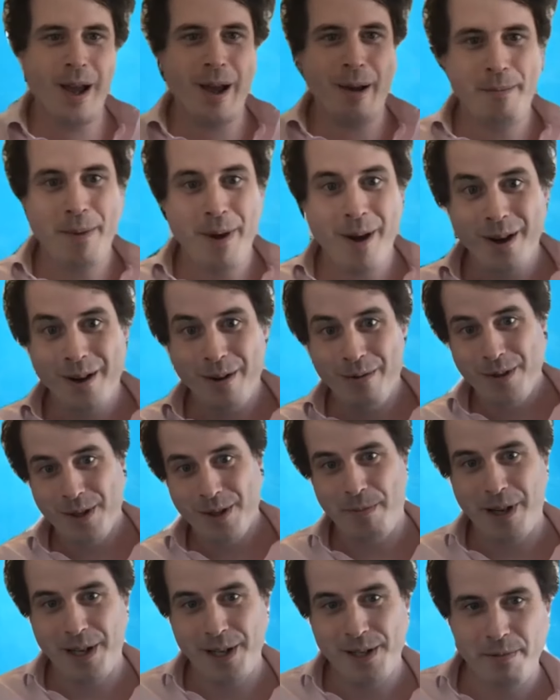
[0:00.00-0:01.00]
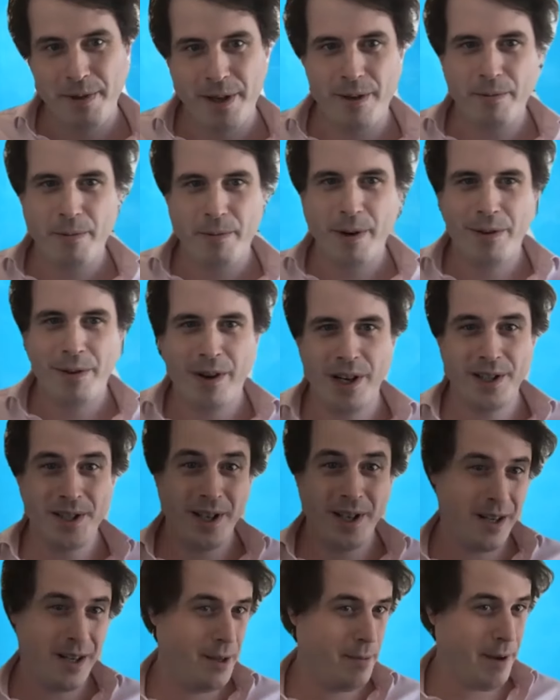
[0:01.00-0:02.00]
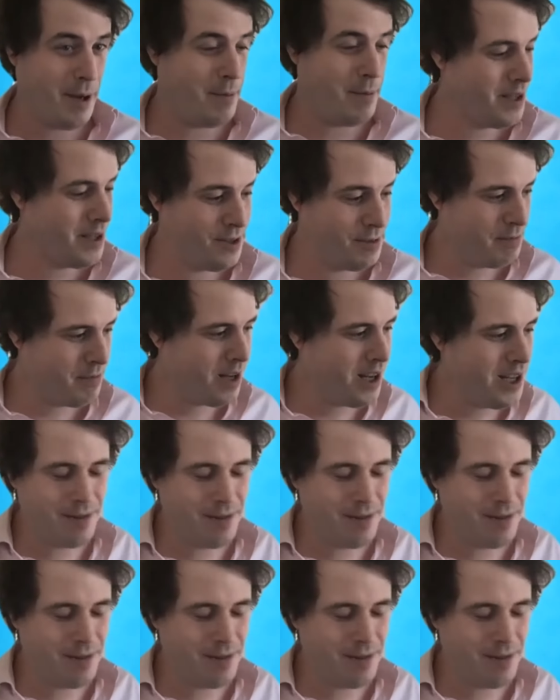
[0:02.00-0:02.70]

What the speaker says: part of the space we're very excited about. But there's loads of